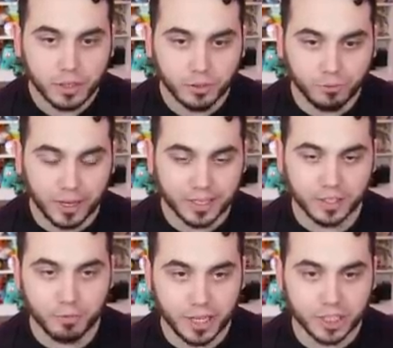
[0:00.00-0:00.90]

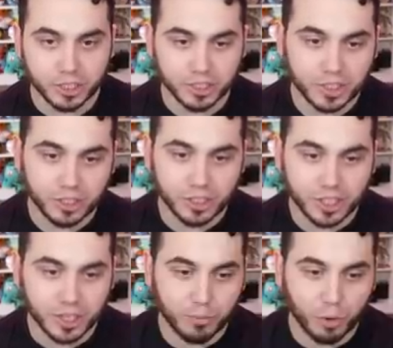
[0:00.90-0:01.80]
Defensive measures? You're
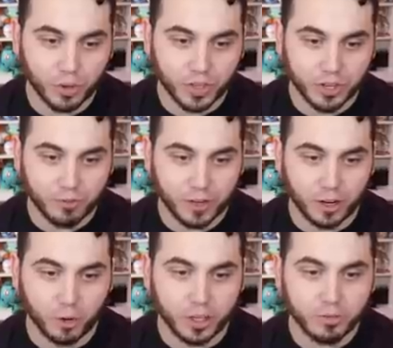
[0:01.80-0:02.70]
gonna need more than defense.
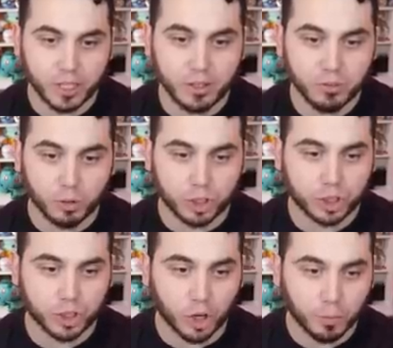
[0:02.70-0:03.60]
Oh, he, he rose
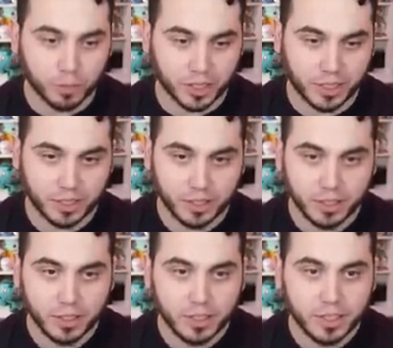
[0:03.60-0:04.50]
sharply.
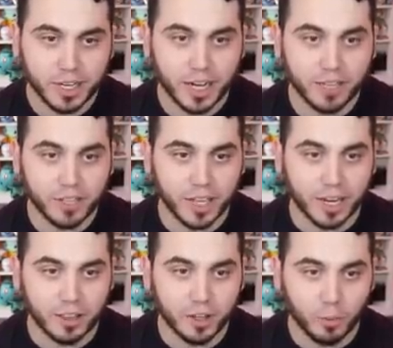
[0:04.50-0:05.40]
Not even like
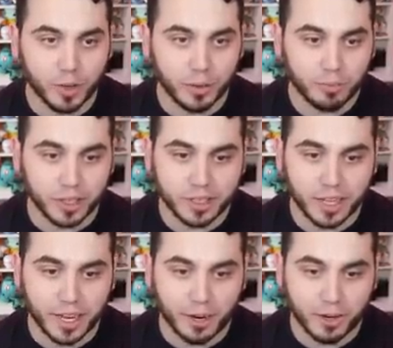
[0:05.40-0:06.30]
a little bit, but
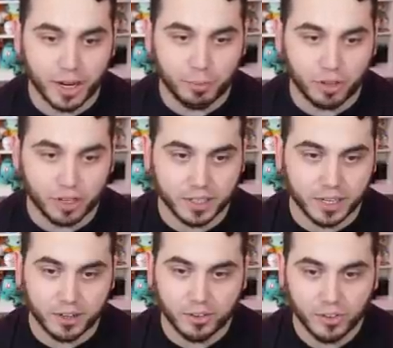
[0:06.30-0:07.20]
eh, we got Pluck
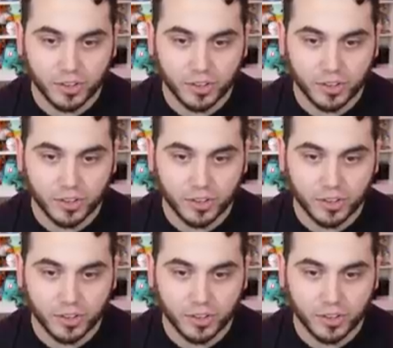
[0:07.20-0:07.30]
now.